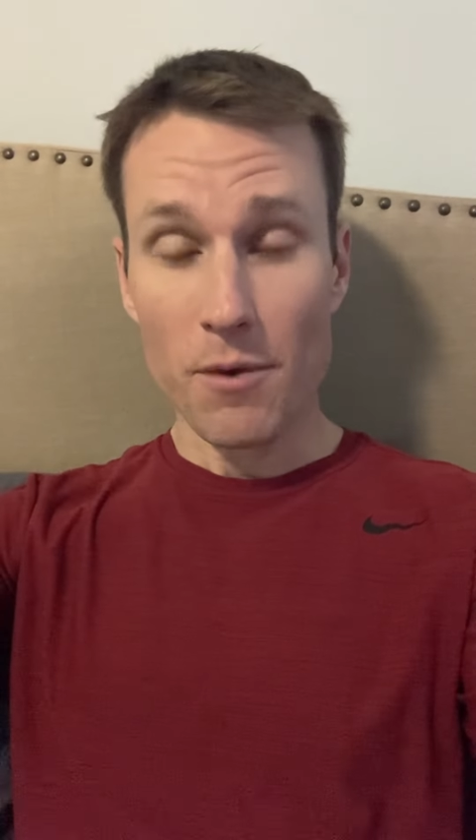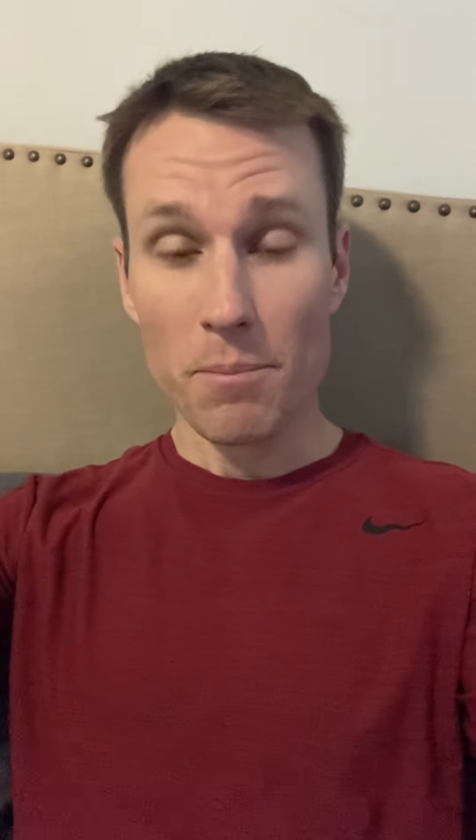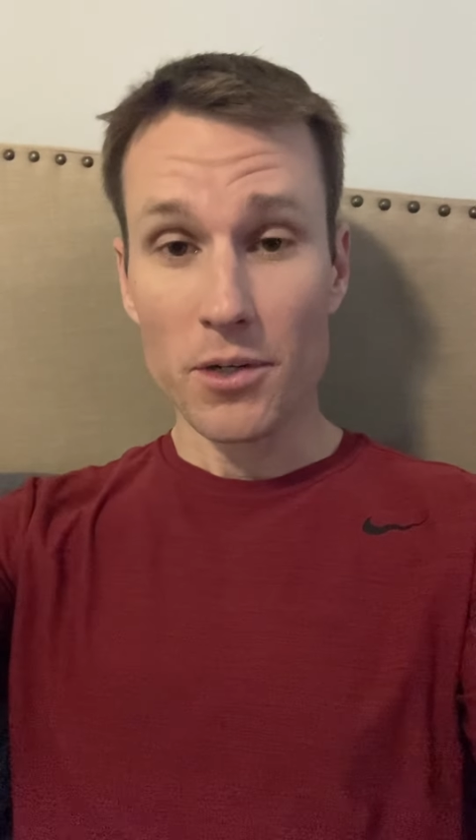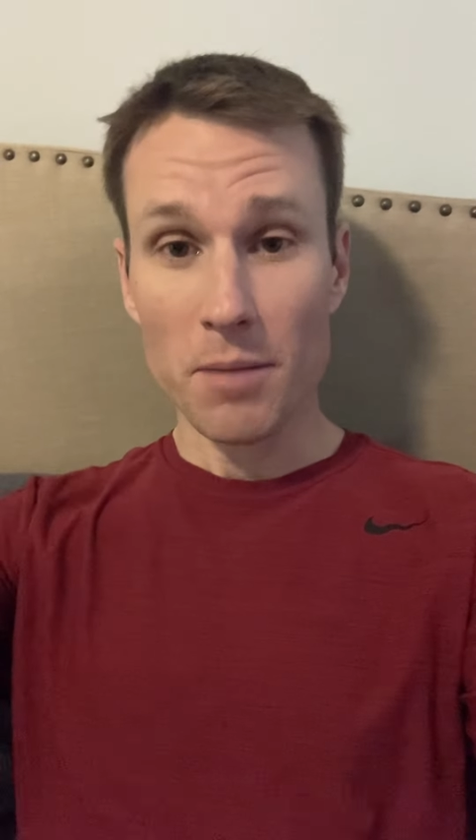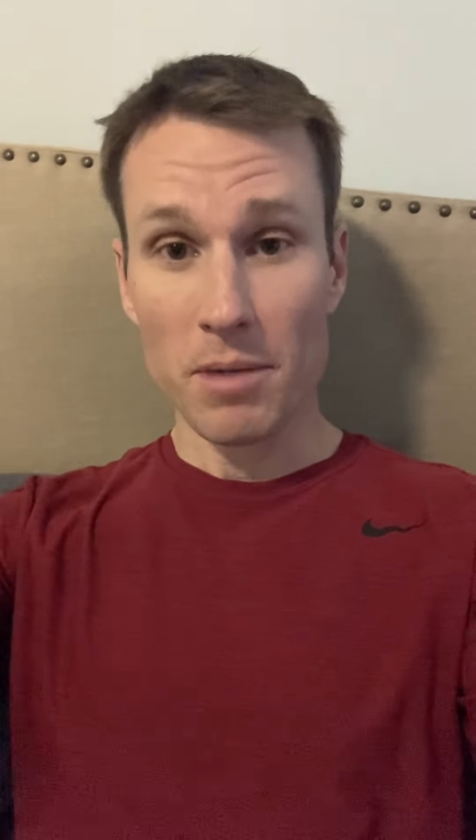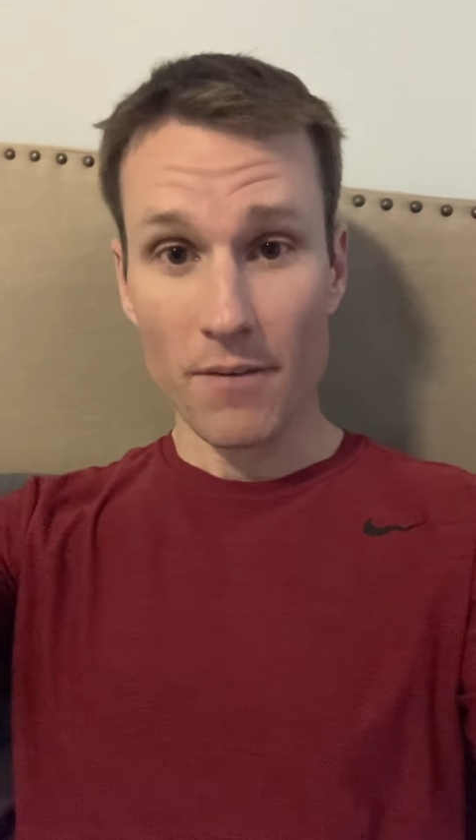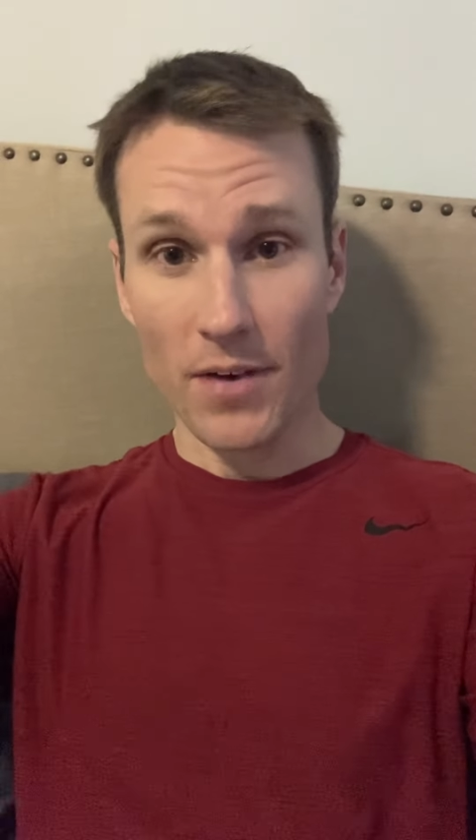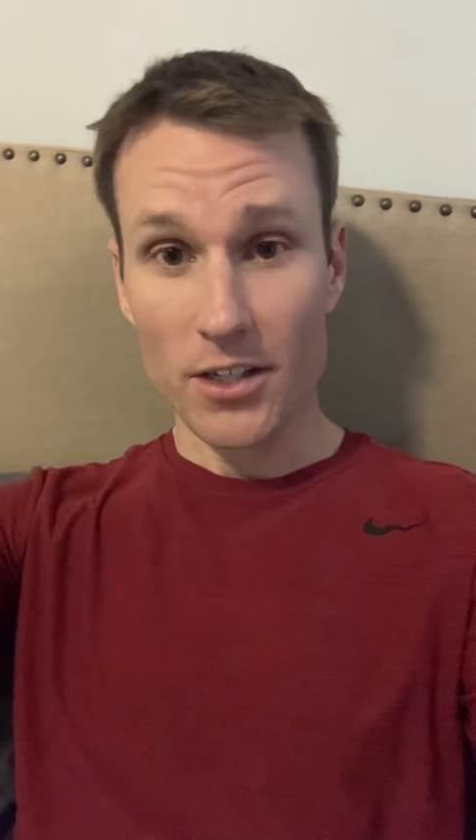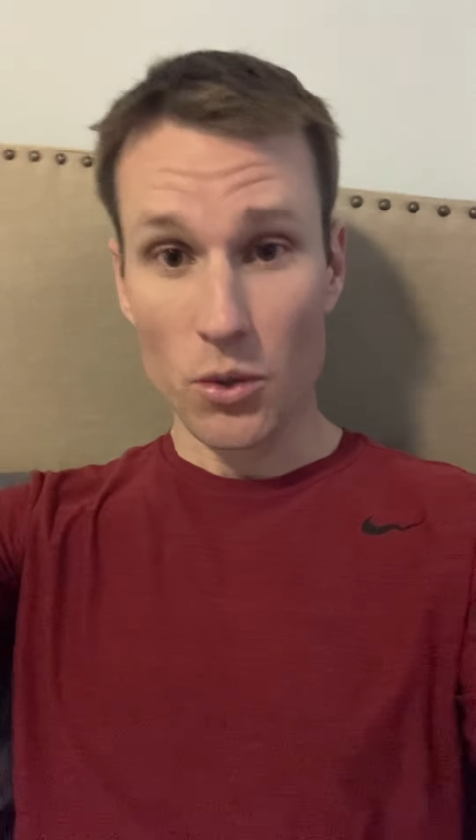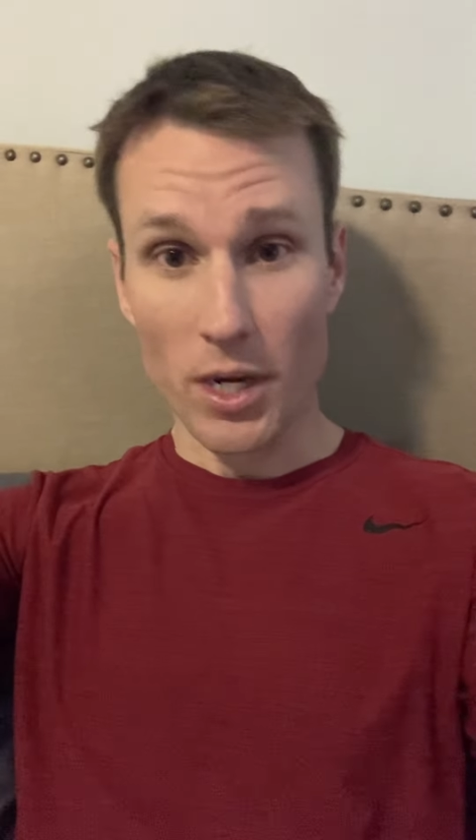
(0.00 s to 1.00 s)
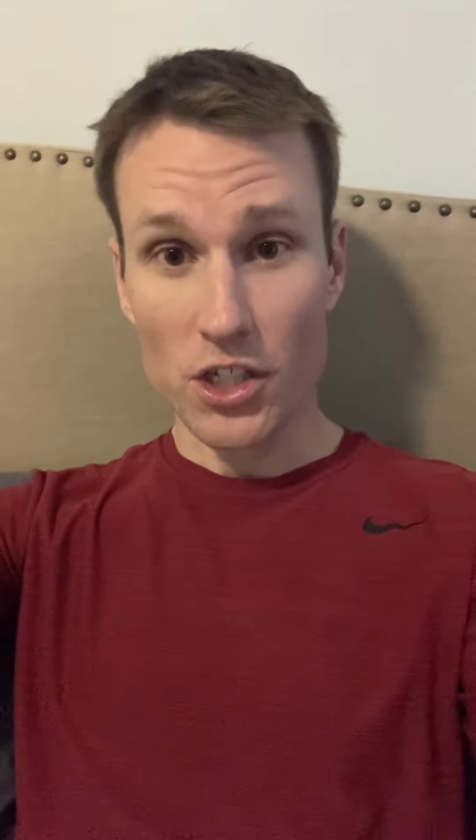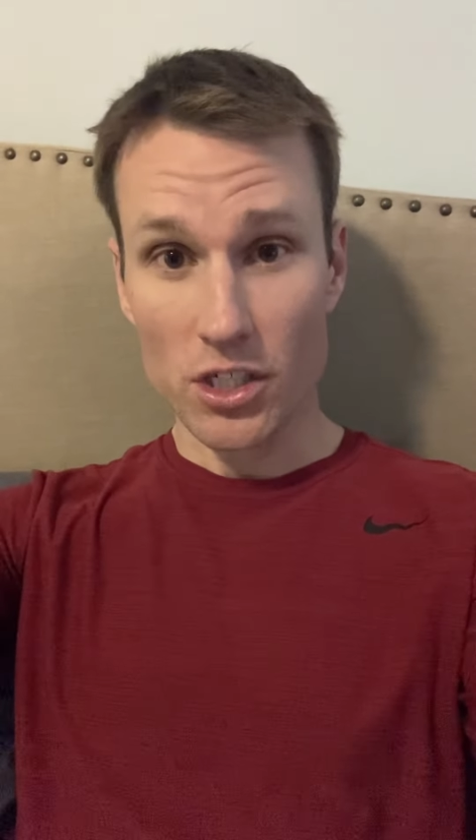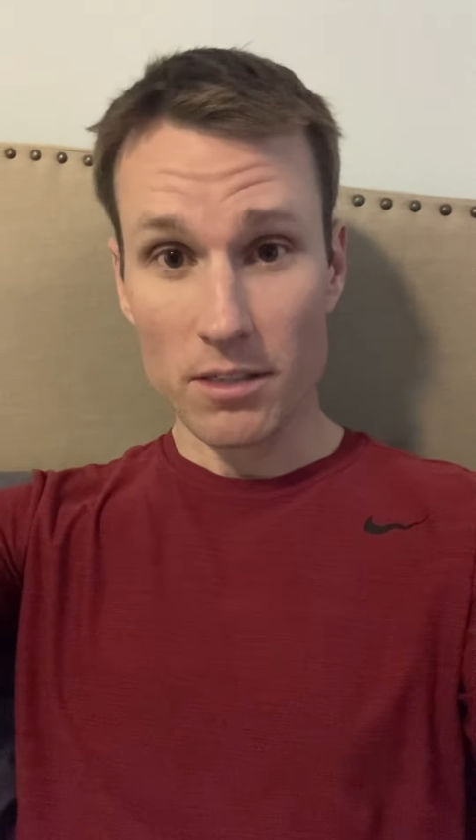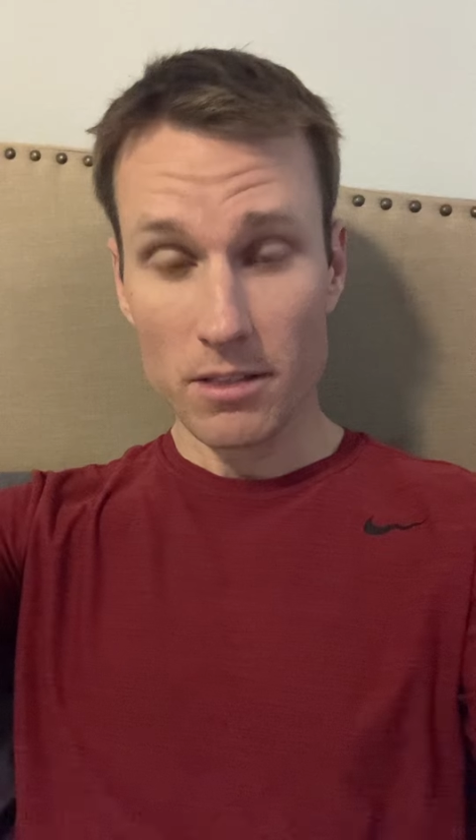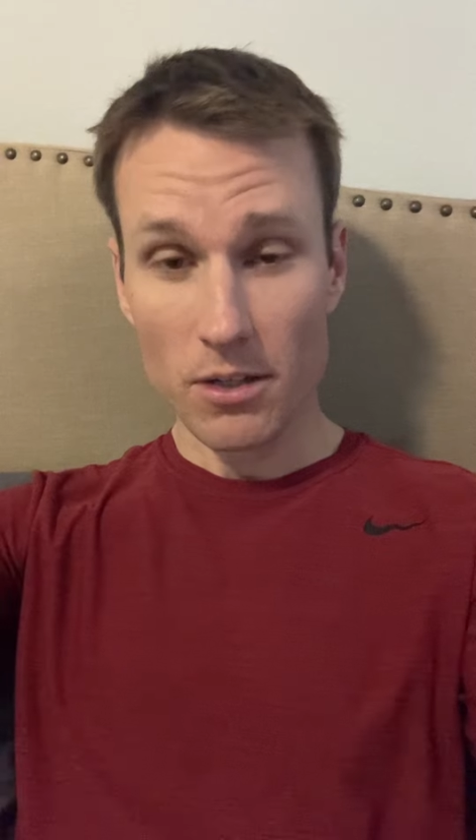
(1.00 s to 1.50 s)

a pretty big valuation,